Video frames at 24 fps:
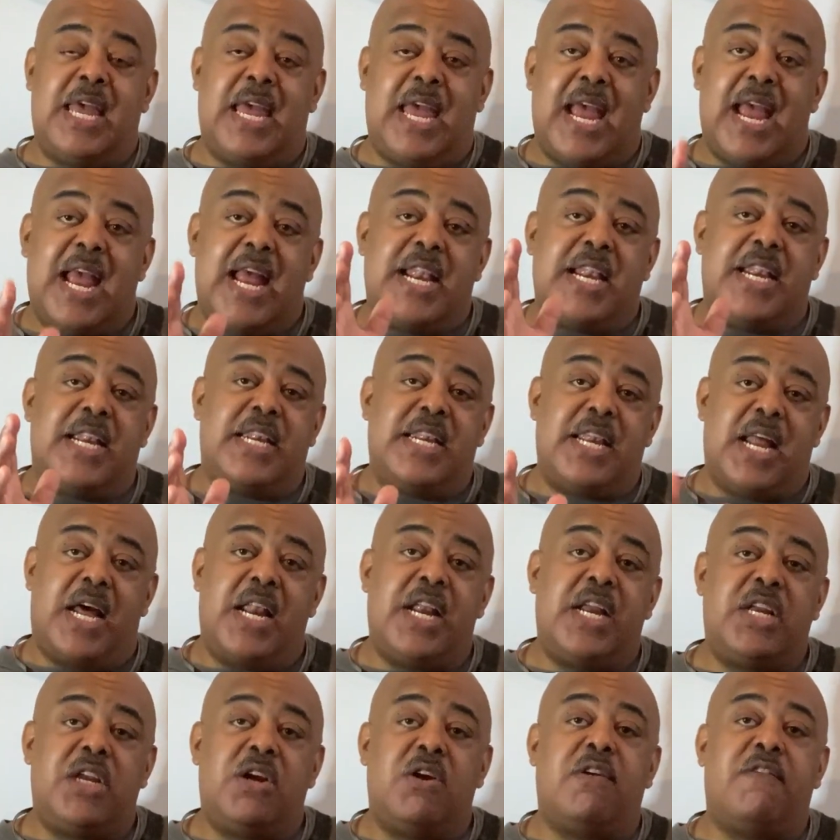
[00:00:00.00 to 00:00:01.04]
and none
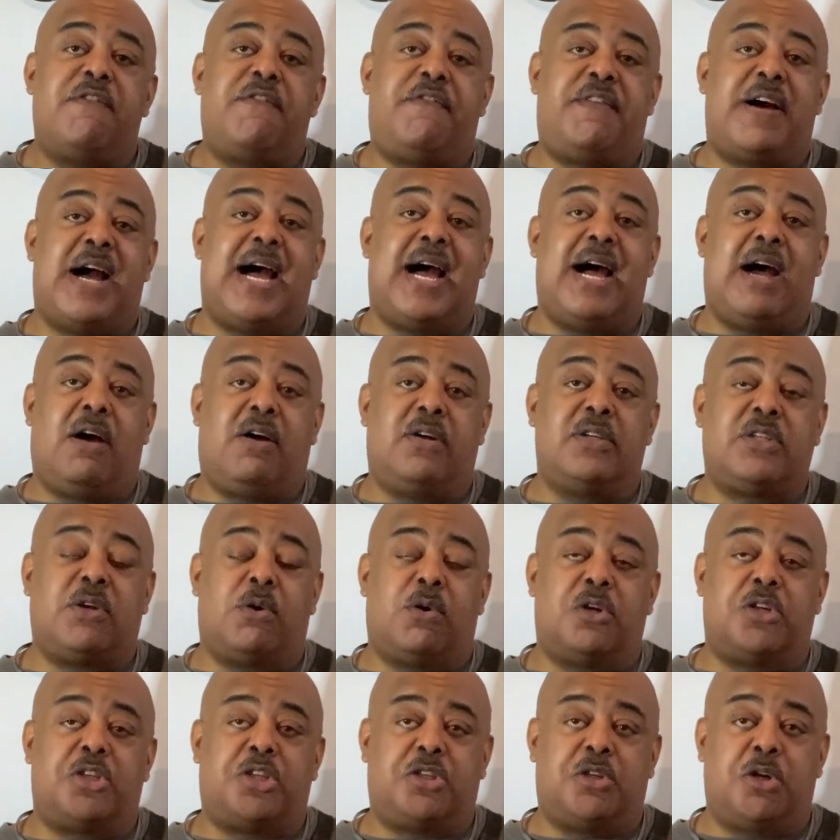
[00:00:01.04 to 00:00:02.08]
of your files
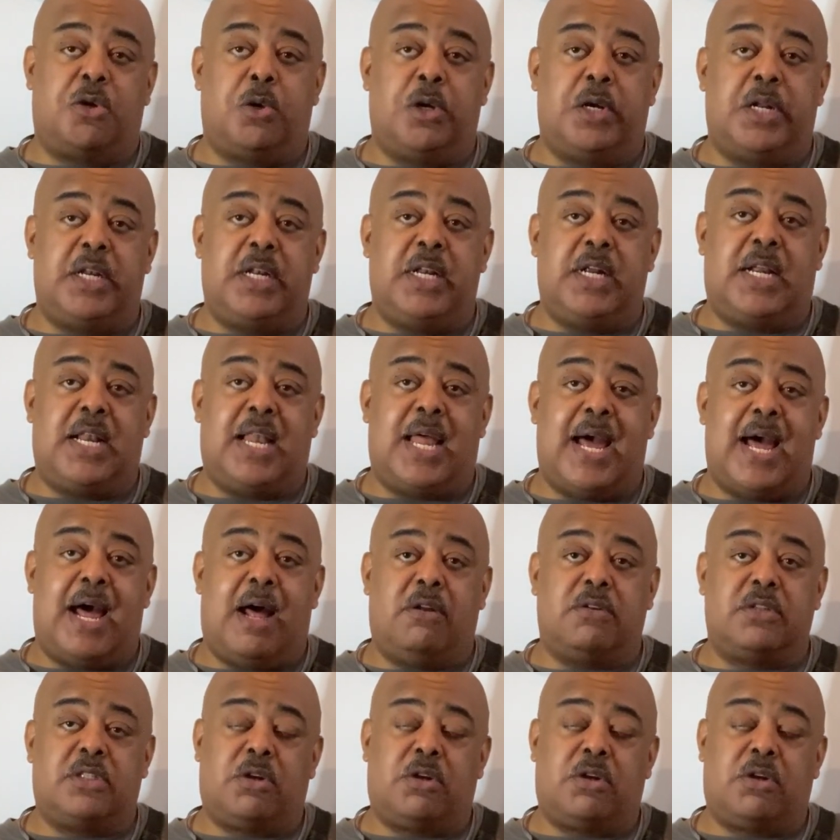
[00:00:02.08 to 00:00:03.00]
are stored in the cloud.